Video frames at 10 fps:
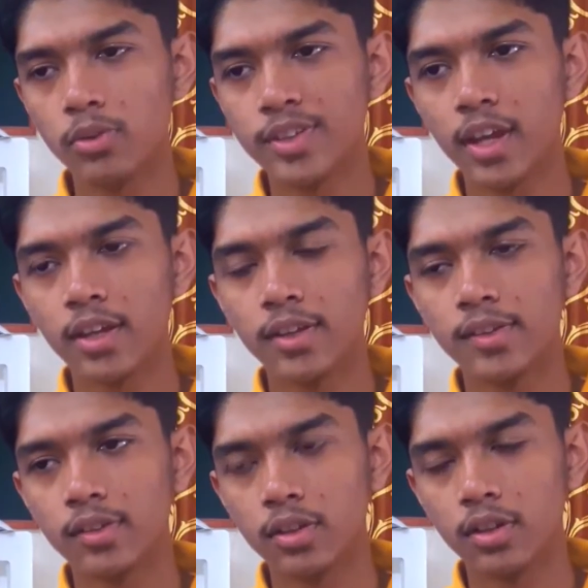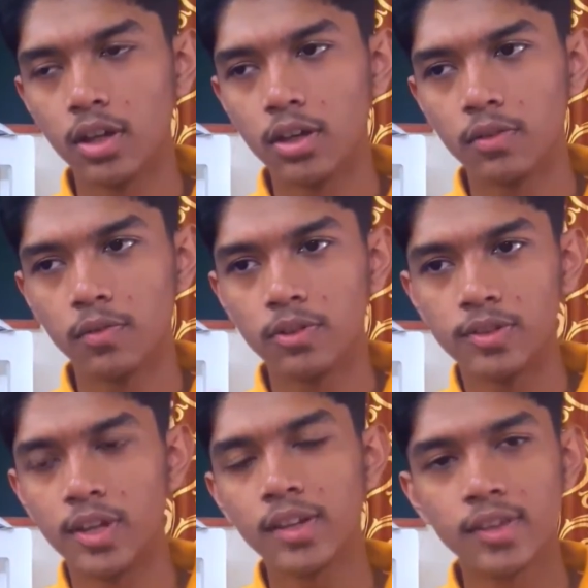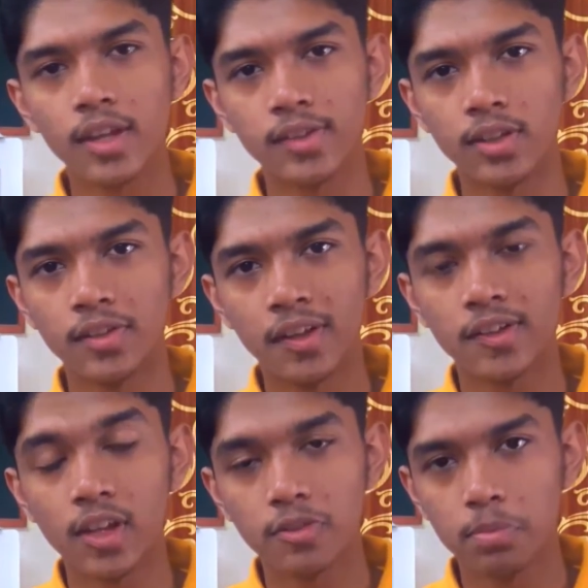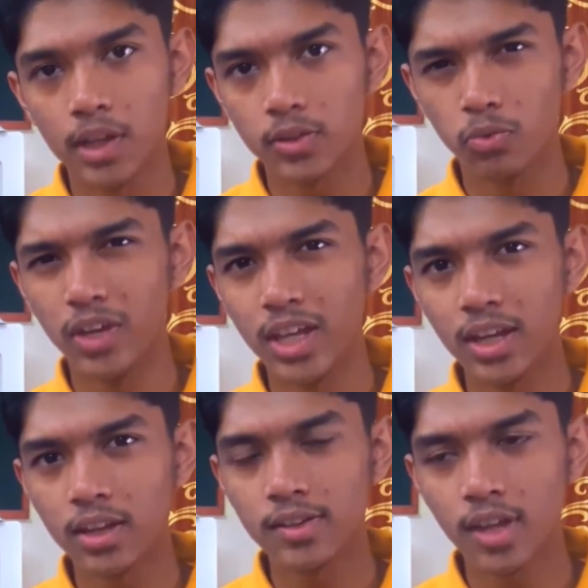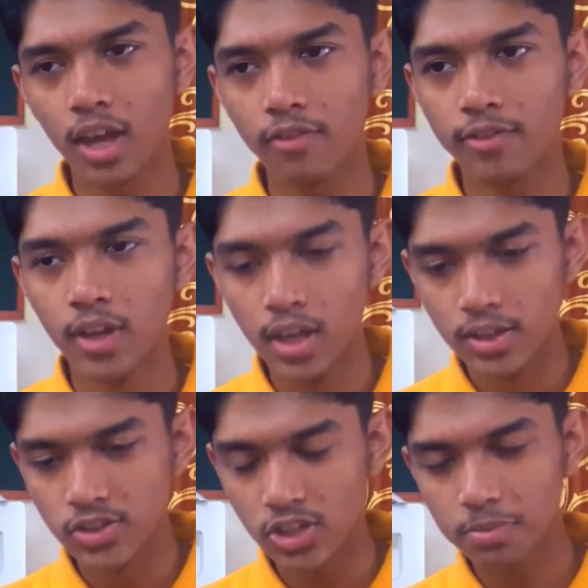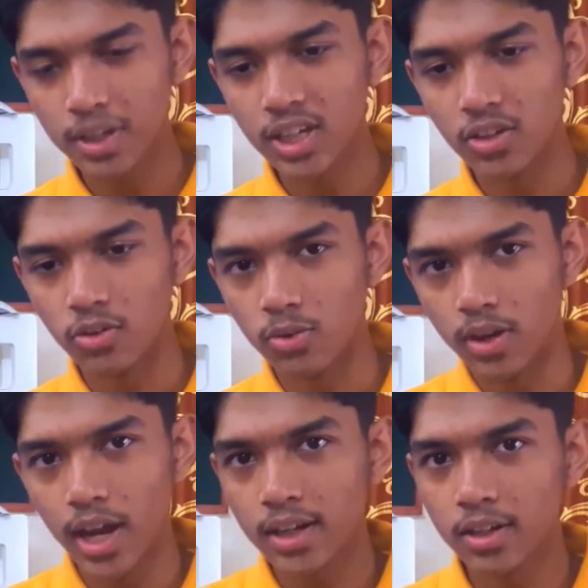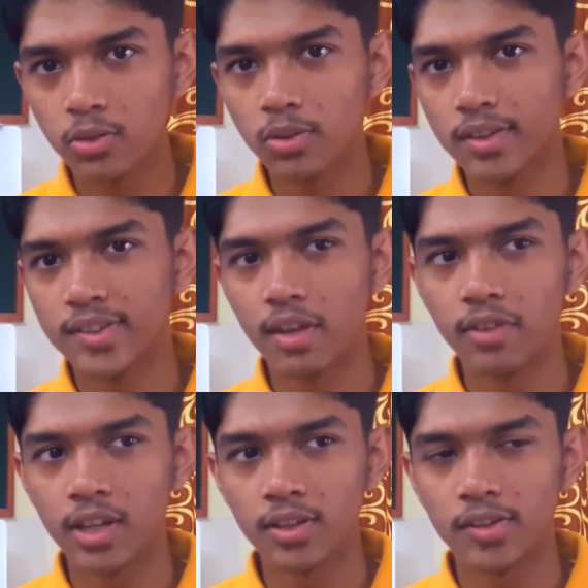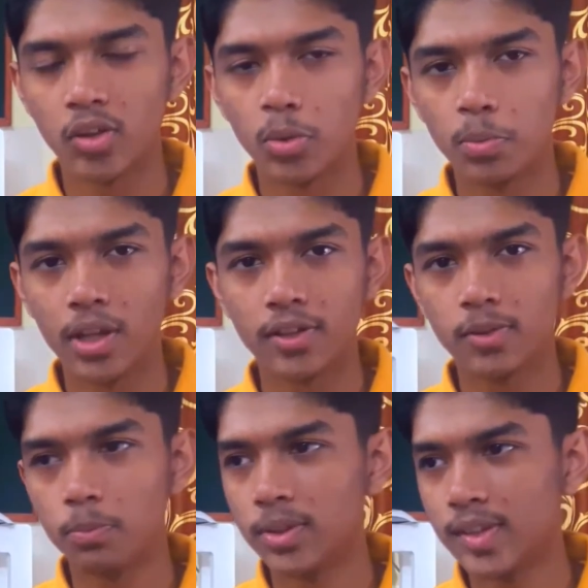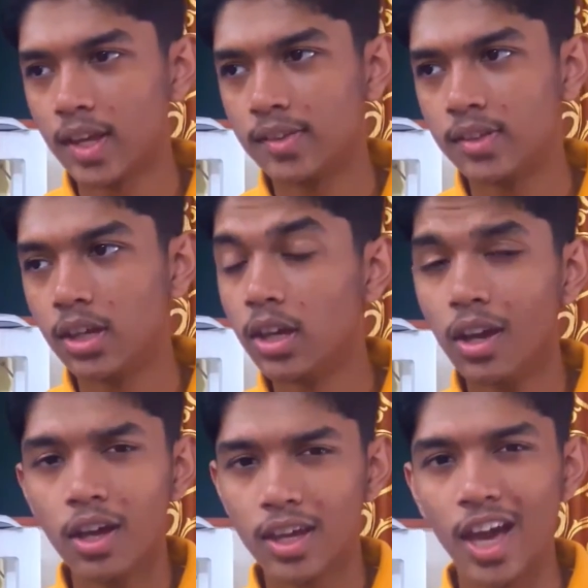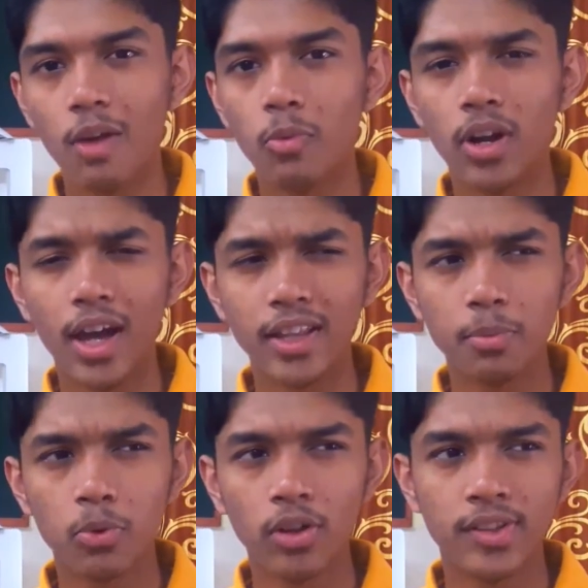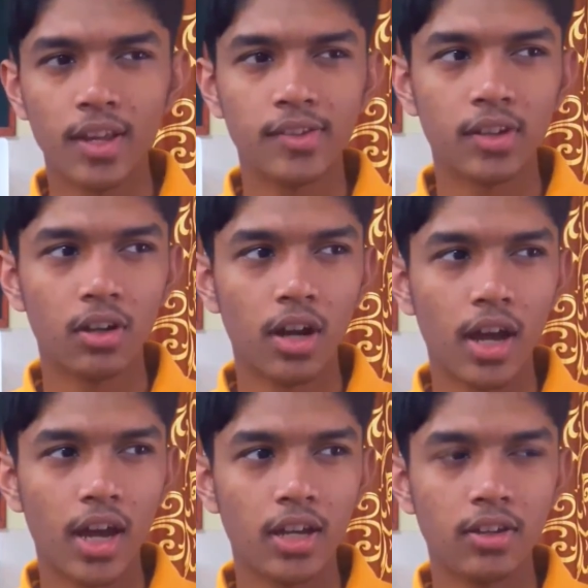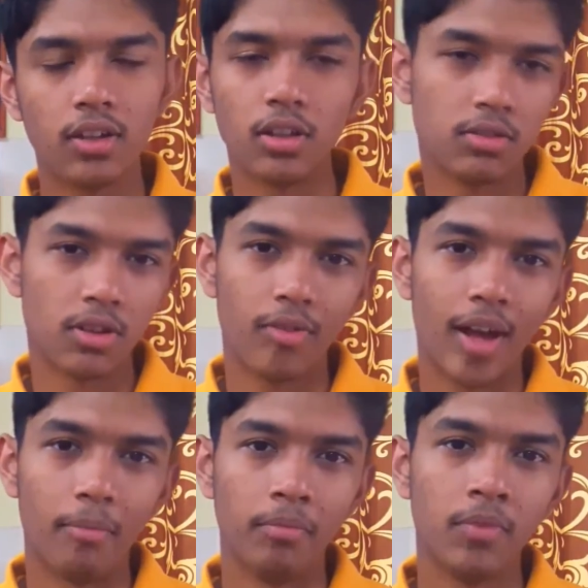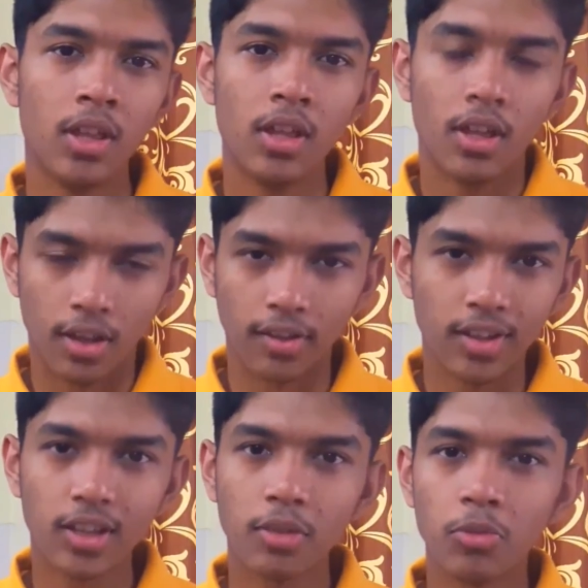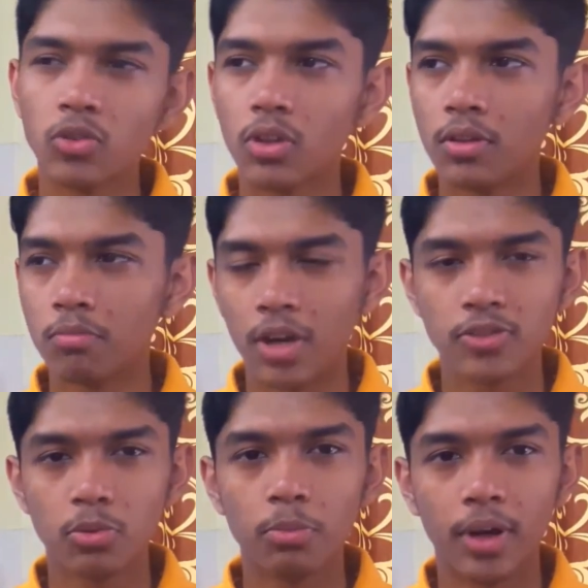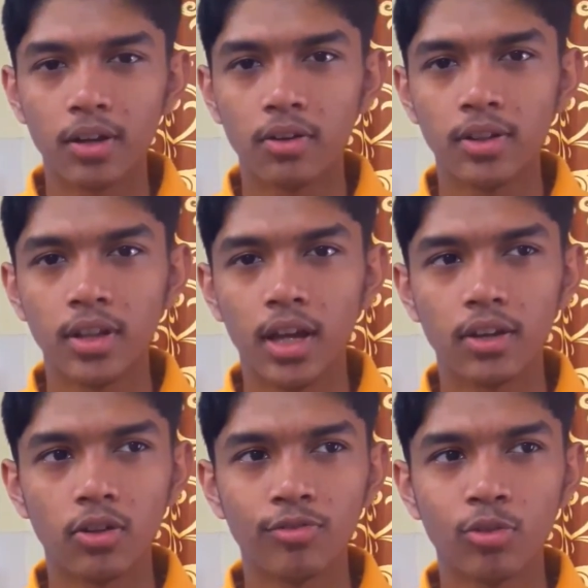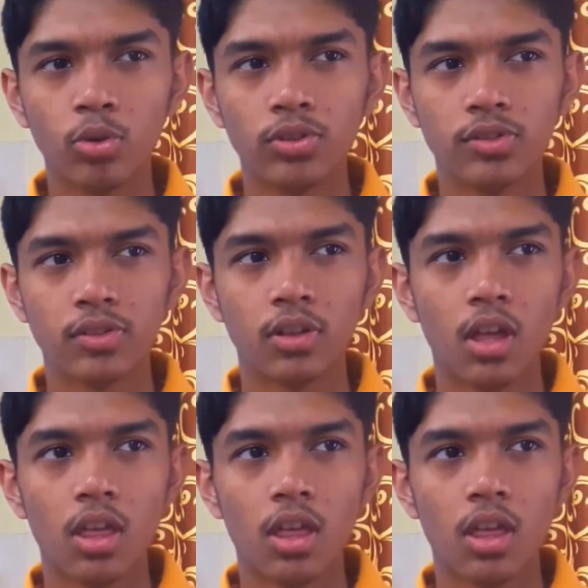would say is the 6S and the 6S Plus variants have just been dragged into the 7 and the 7 Plus, besides the camera and the processor and the RAM. There's nothing much more better on that. Of course,